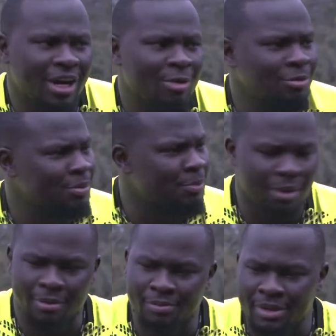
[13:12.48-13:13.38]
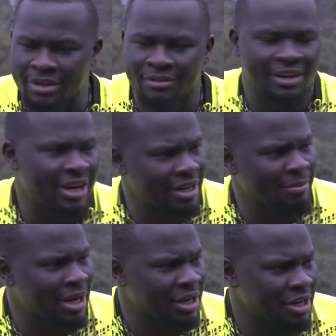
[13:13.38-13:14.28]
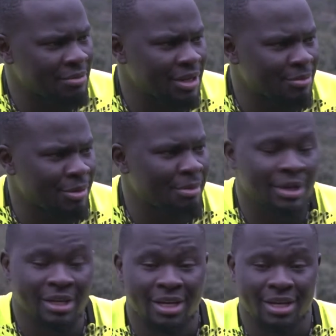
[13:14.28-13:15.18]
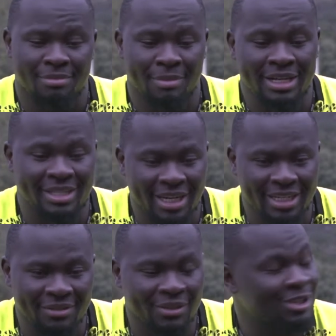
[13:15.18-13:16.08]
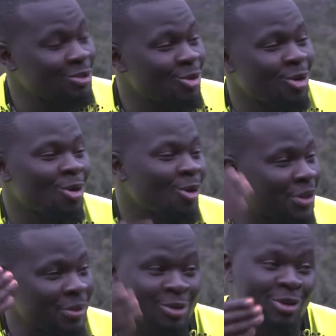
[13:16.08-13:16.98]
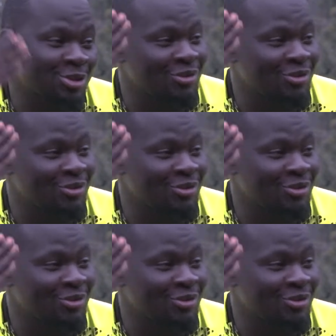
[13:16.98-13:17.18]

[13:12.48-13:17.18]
I won't probably be even handling my academy. Probably my target definitely is to go all the way to coach,